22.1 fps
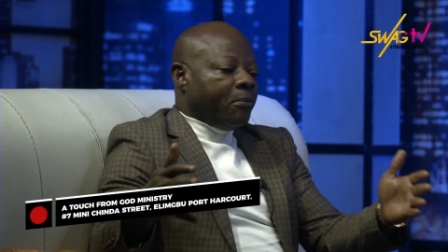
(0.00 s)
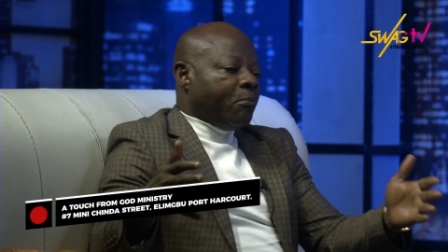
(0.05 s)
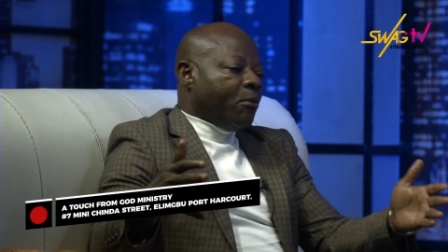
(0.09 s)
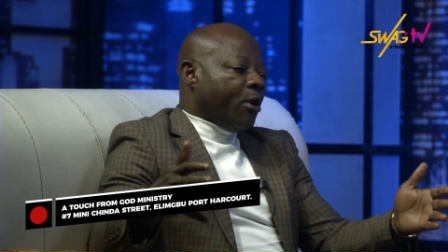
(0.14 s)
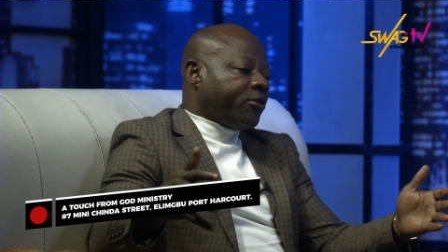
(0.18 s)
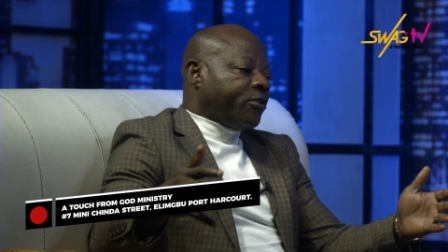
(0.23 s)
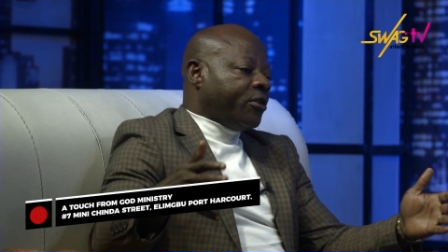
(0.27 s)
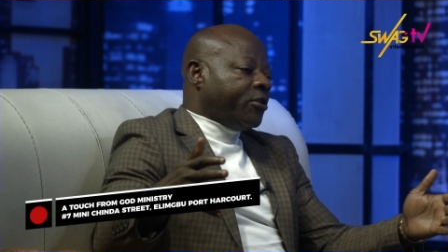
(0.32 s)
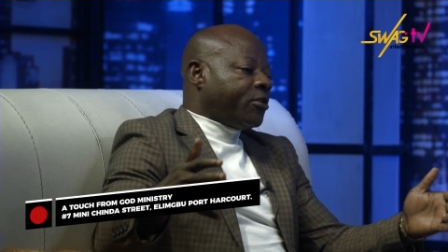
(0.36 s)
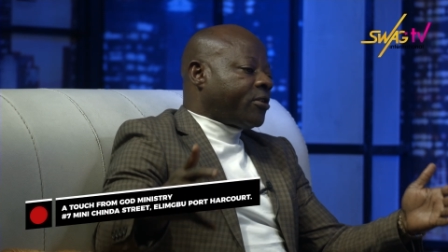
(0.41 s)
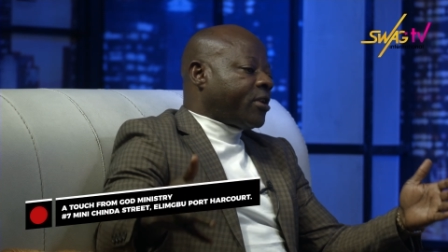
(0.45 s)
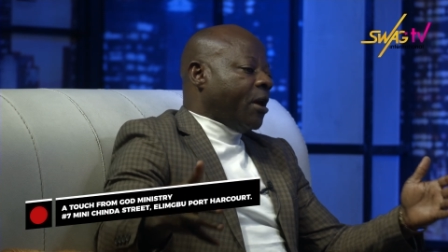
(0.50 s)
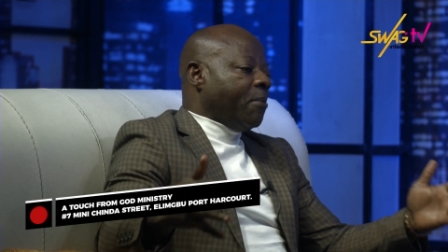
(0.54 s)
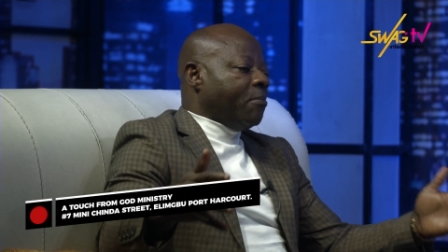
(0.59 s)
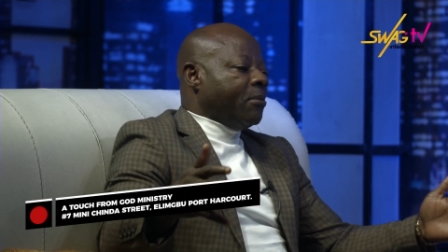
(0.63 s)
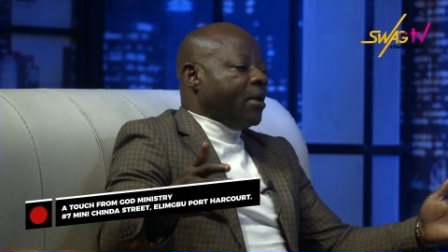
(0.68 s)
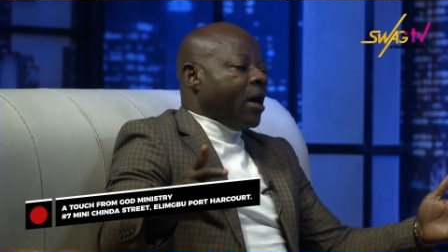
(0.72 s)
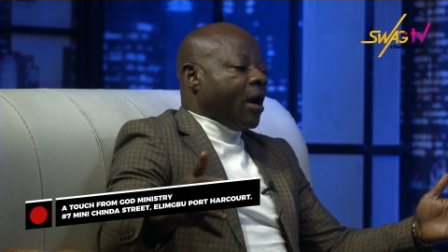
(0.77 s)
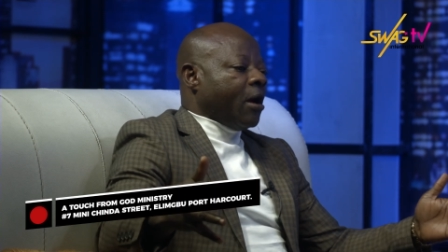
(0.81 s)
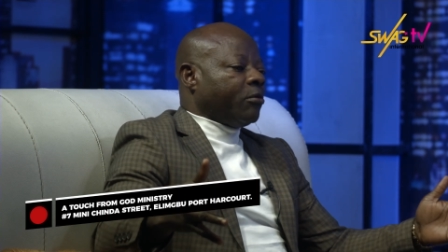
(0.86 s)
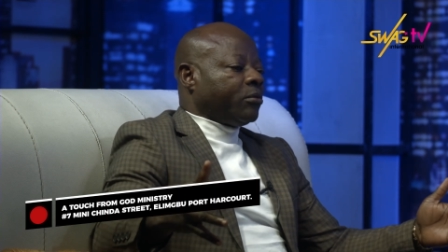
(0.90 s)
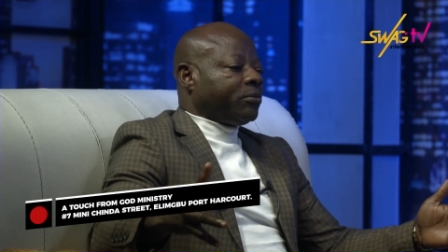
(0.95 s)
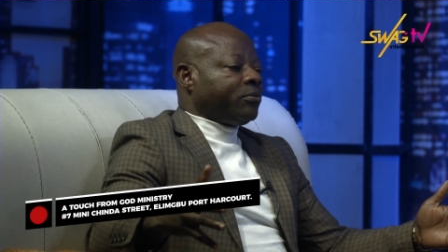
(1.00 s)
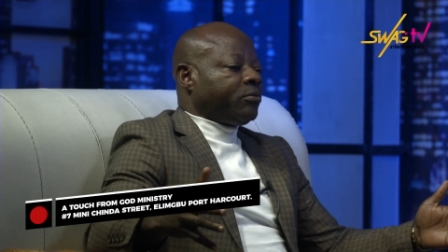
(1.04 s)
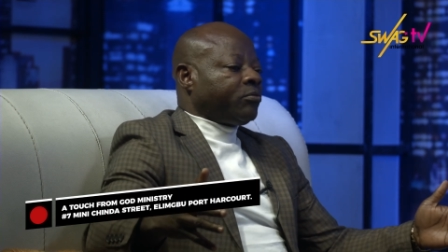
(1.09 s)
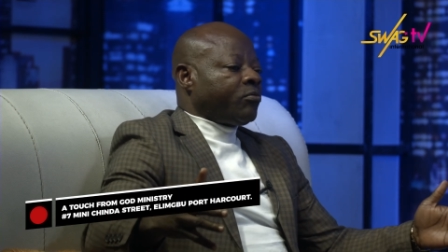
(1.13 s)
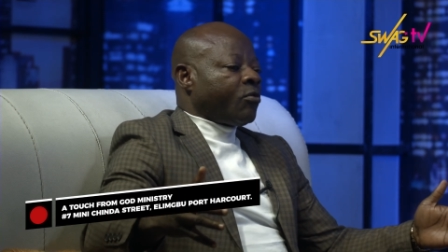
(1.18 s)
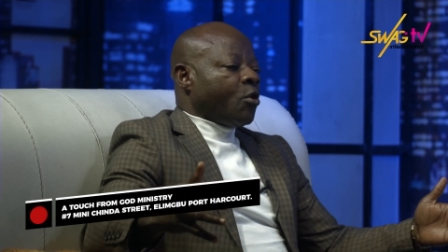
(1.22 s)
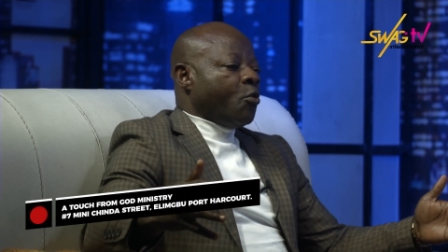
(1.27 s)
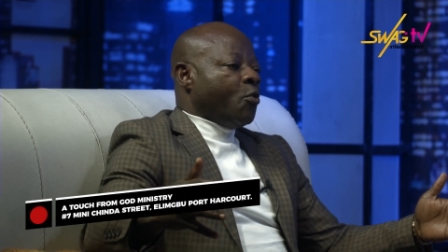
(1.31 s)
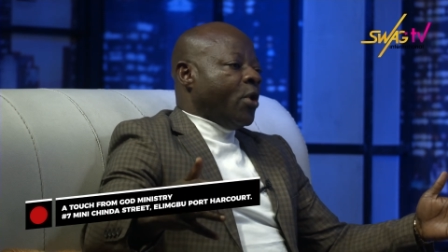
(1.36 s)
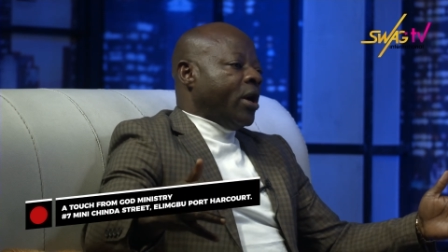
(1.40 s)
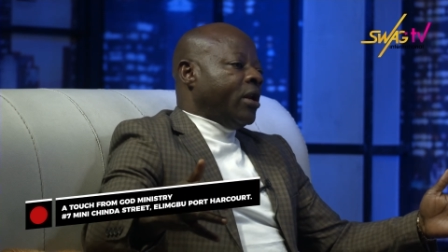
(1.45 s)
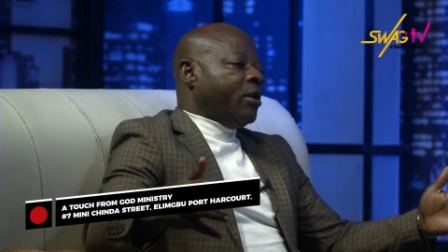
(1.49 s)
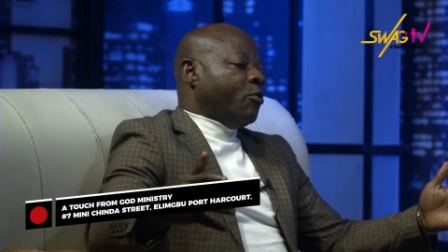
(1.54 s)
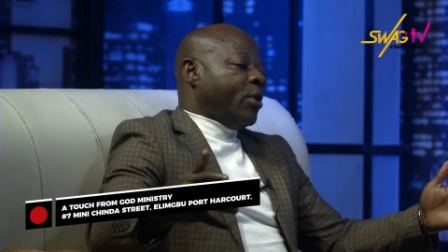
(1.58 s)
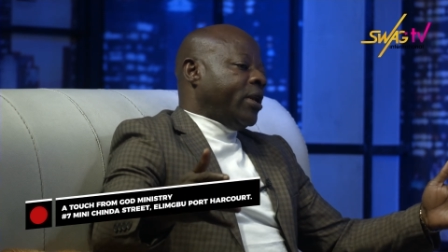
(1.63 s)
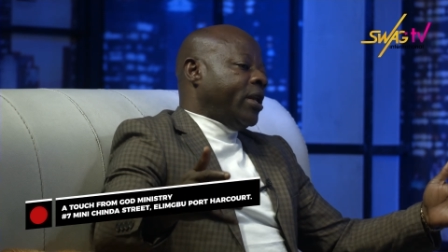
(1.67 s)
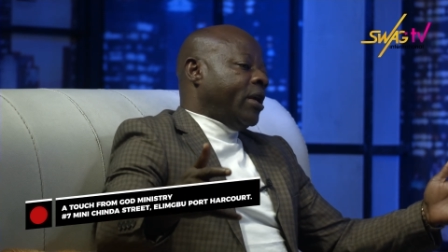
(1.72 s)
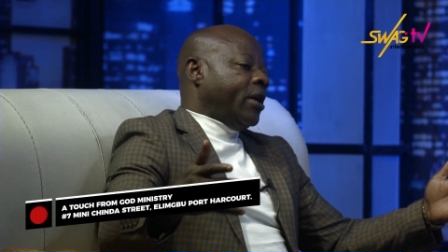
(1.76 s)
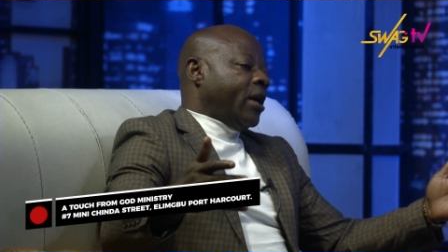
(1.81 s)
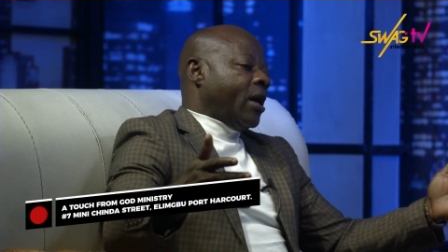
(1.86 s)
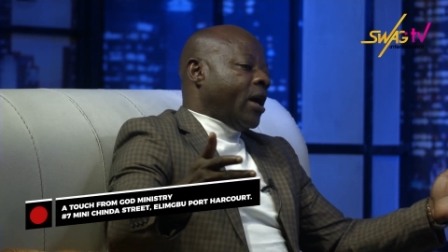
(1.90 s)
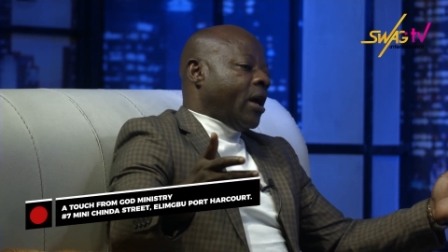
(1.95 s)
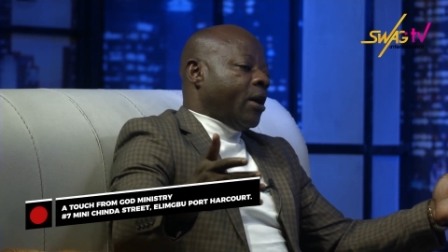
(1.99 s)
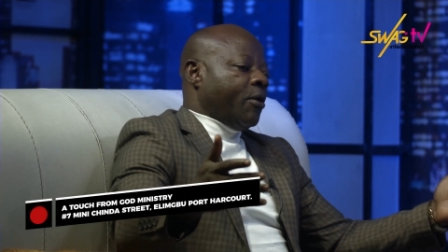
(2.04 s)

Moses came down with, with, the,